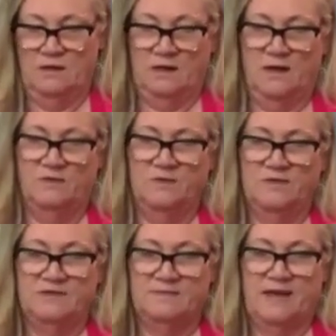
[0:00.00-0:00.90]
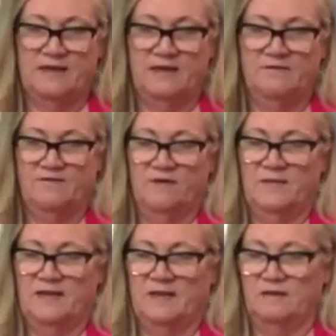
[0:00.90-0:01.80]
All right, we'll put this back in for a
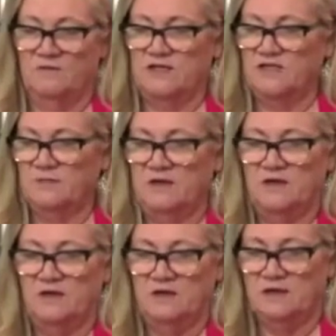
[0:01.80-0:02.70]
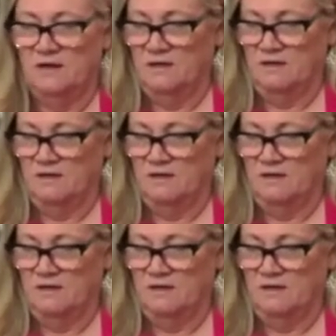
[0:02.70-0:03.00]
minute and we should be good.